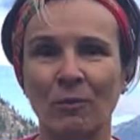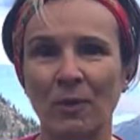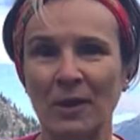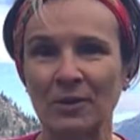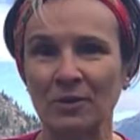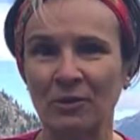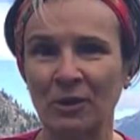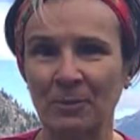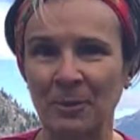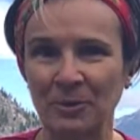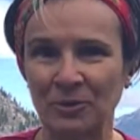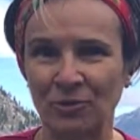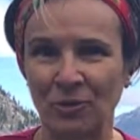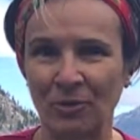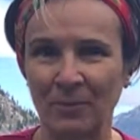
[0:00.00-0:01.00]
Why talk
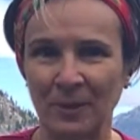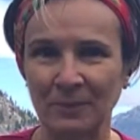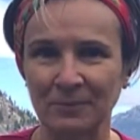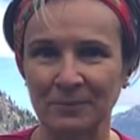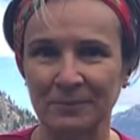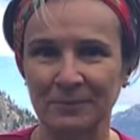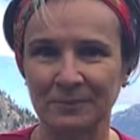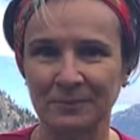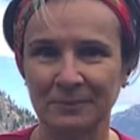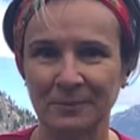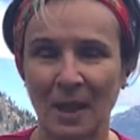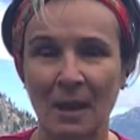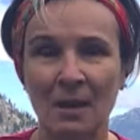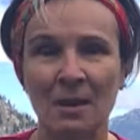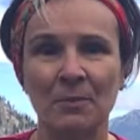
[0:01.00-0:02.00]
about trauma?
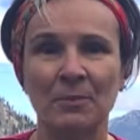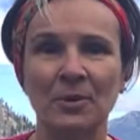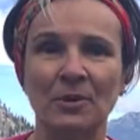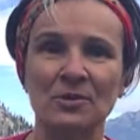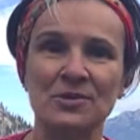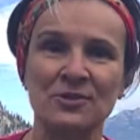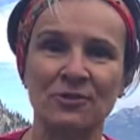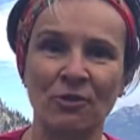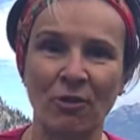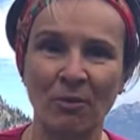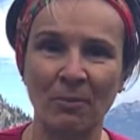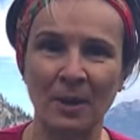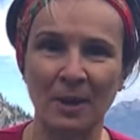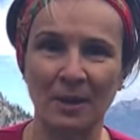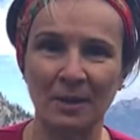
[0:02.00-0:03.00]
Because
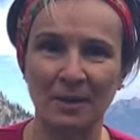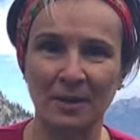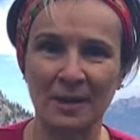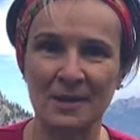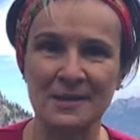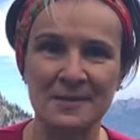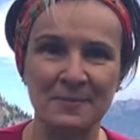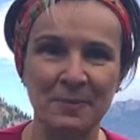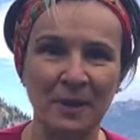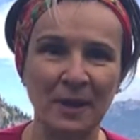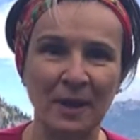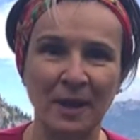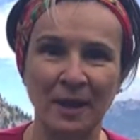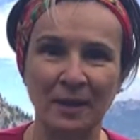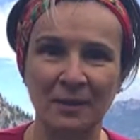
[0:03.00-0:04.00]
trauma is
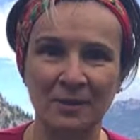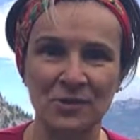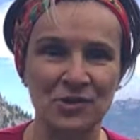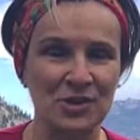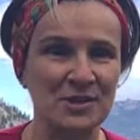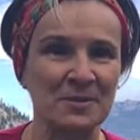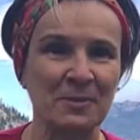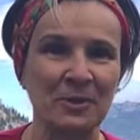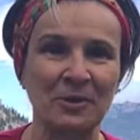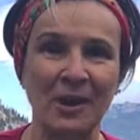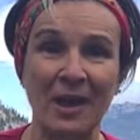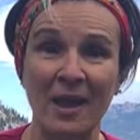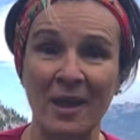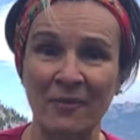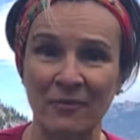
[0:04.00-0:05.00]
behind just about
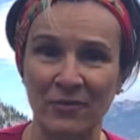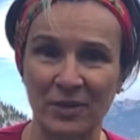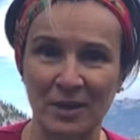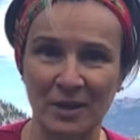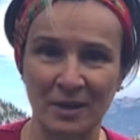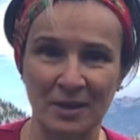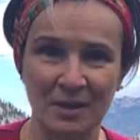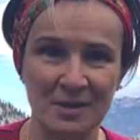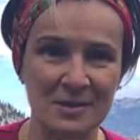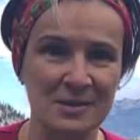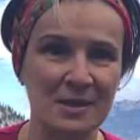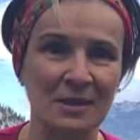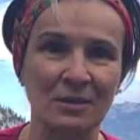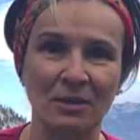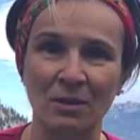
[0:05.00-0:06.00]
every
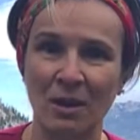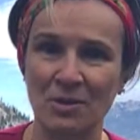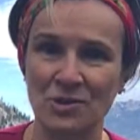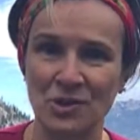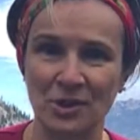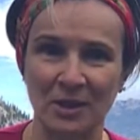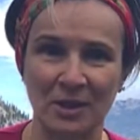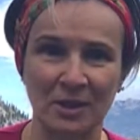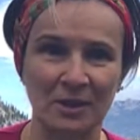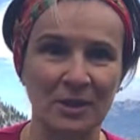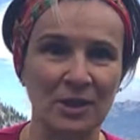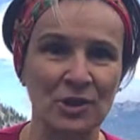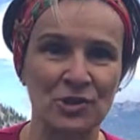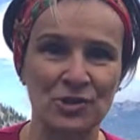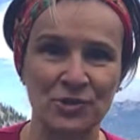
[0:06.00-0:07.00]
psychological
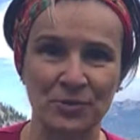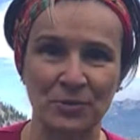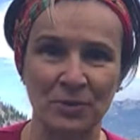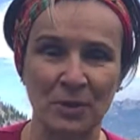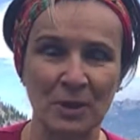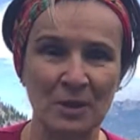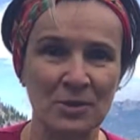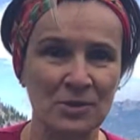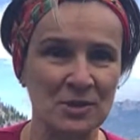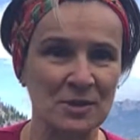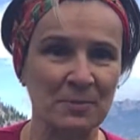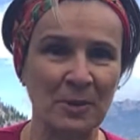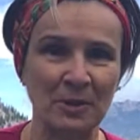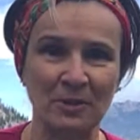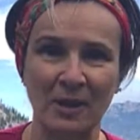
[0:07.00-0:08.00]
issue,
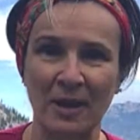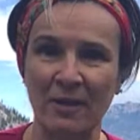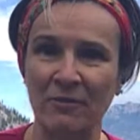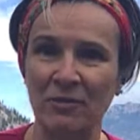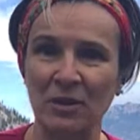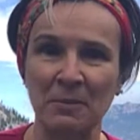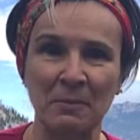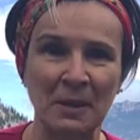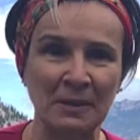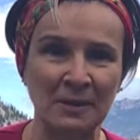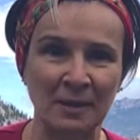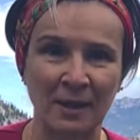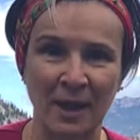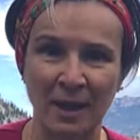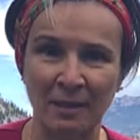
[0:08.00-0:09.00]
just about every
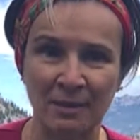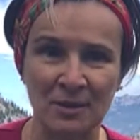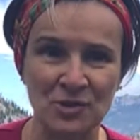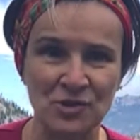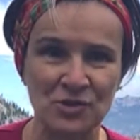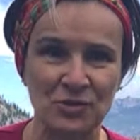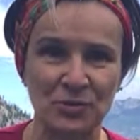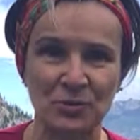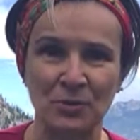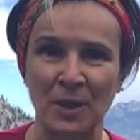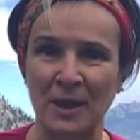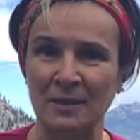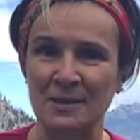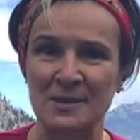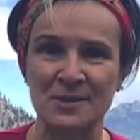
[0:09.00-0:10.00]
mental health issue
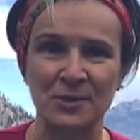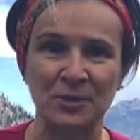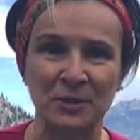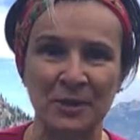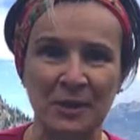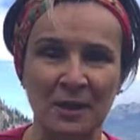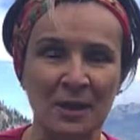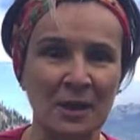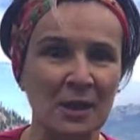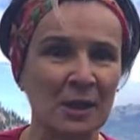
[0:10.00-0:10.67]
and disorder,